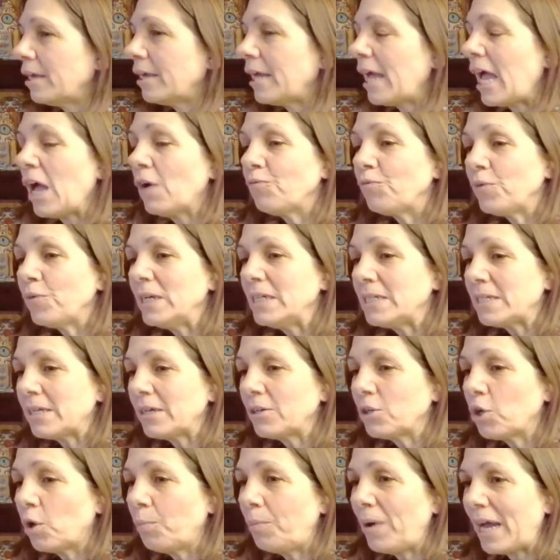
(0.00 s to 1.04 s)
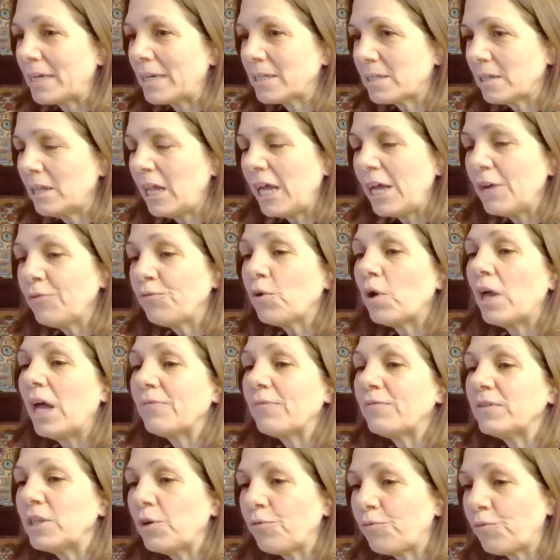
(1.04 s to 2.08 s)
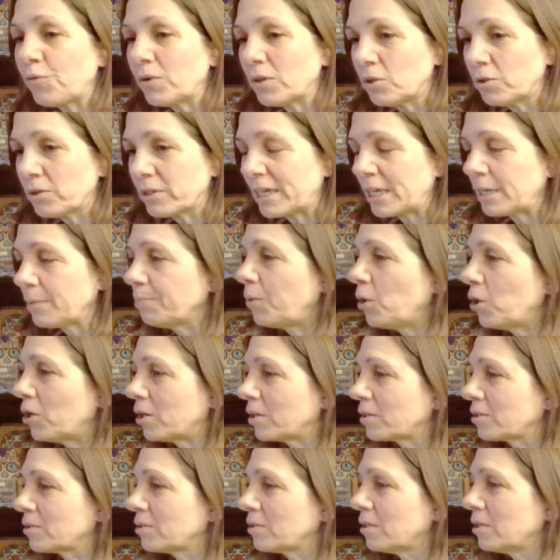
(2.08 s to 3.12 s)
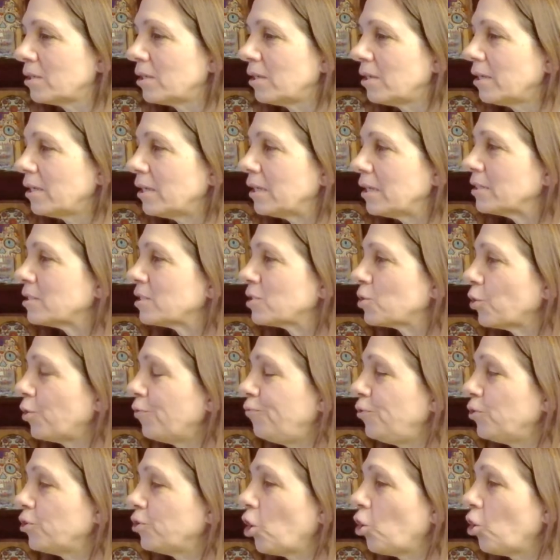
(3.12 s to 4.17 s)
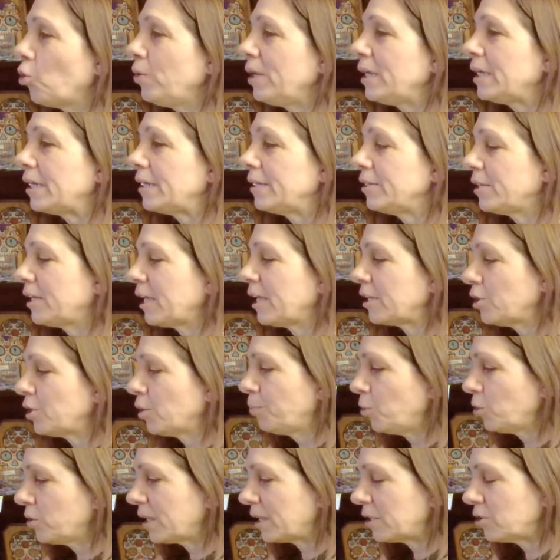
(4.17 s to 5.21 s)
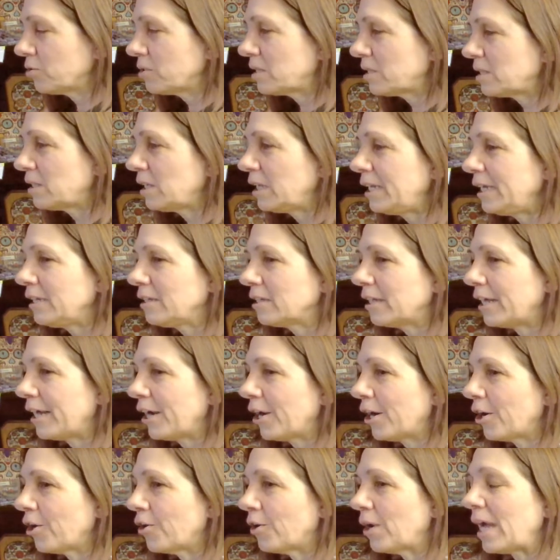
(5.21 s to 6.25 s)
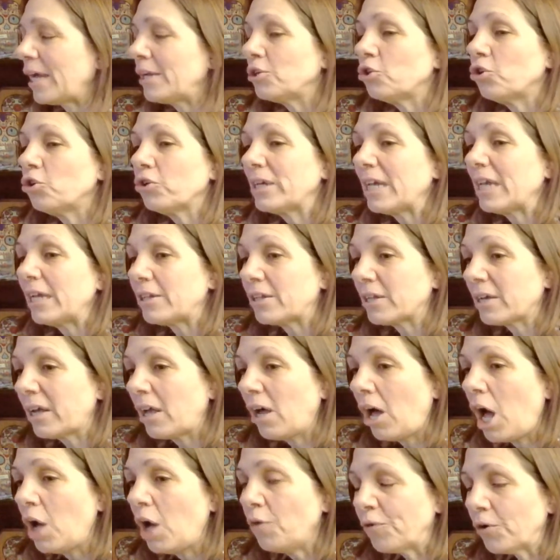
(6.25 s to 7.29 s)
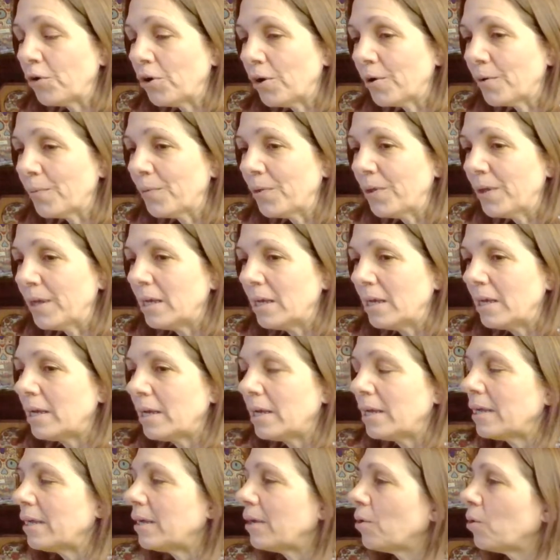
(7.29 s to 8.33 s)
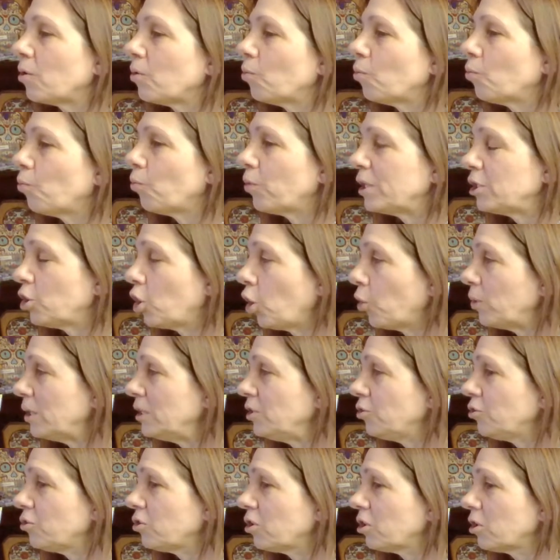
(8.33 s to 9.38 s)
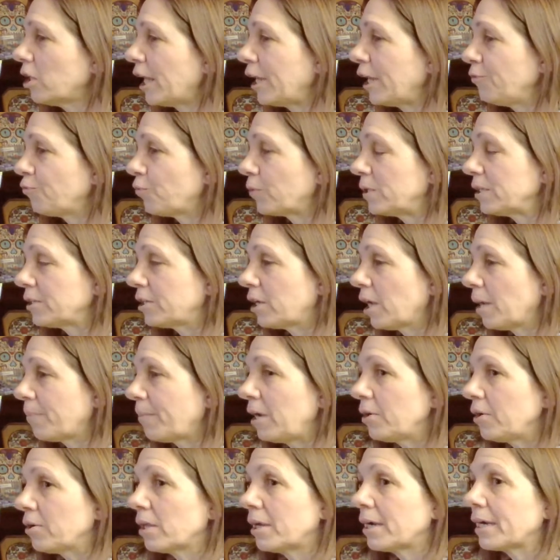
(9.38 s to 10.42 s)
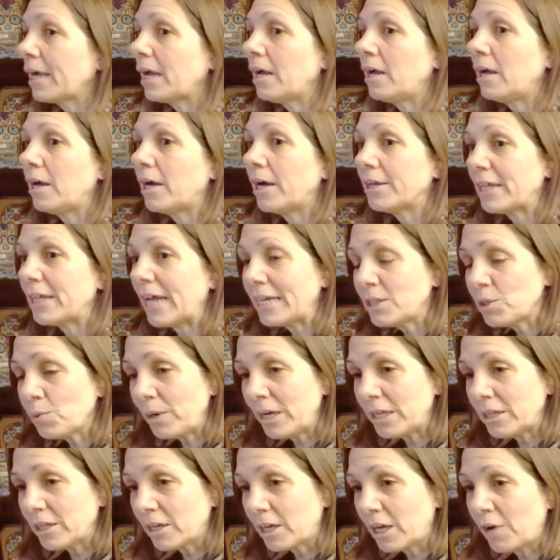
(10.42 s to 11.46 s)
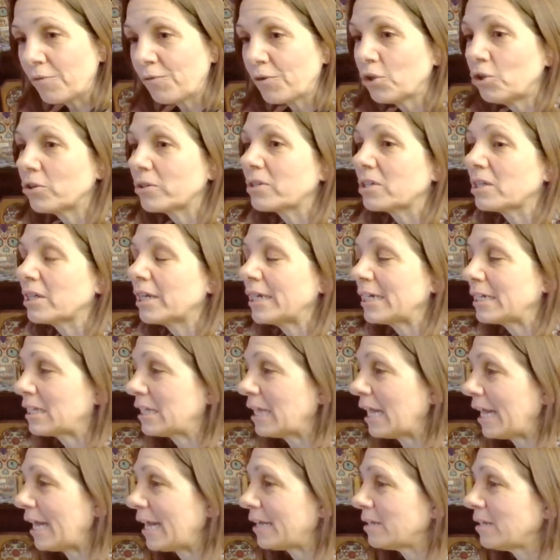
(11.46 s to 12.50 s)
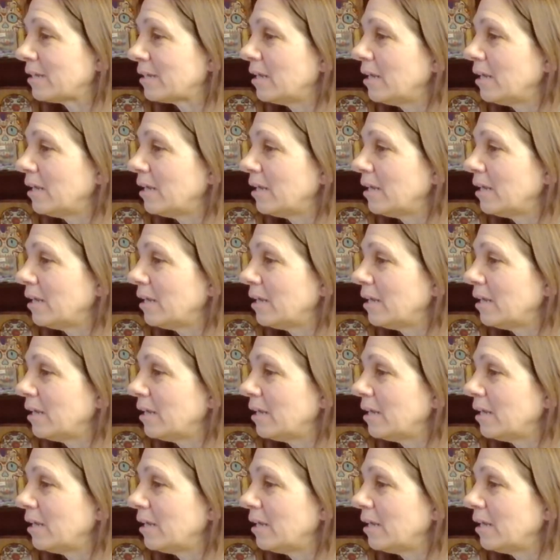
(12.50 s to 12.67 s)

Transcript: every single past life will have a different looking book. So if you go in and you get your book and you're sitting there and you look at the cover, when you go into the life, when you come out, you're like, oh, that's why the cover looked like that.